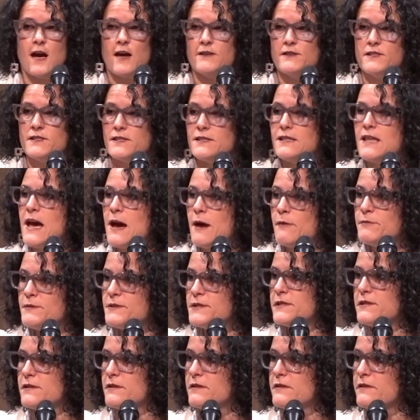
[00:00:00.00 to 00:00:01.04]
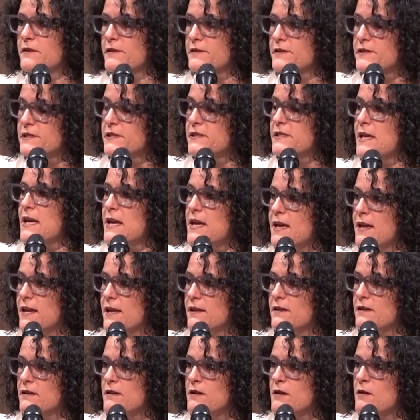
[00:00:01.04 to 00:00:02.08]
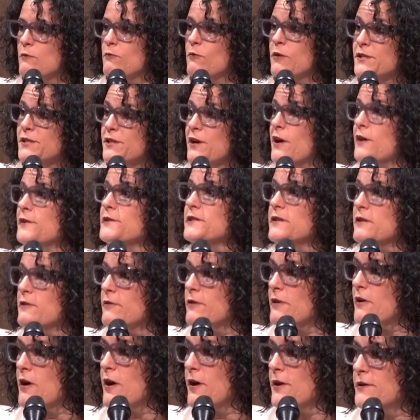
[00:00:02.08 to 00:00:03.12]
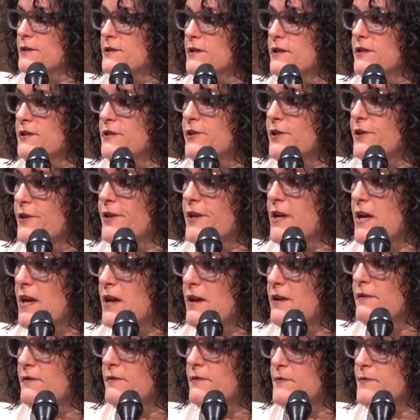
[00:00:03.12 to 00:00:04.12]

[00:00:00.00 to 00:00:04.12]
slept or stayed was also called a journey.